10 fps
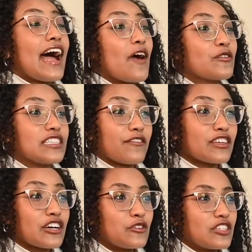I would
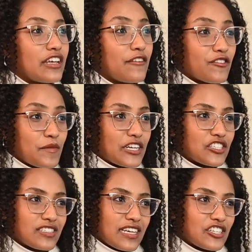definitely go to the
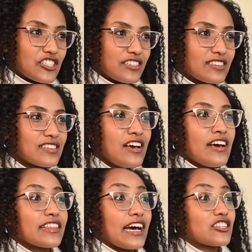information sessions
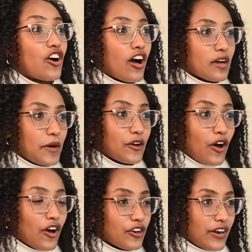that talk about
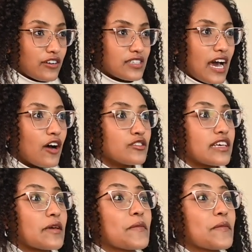on-grounds housing.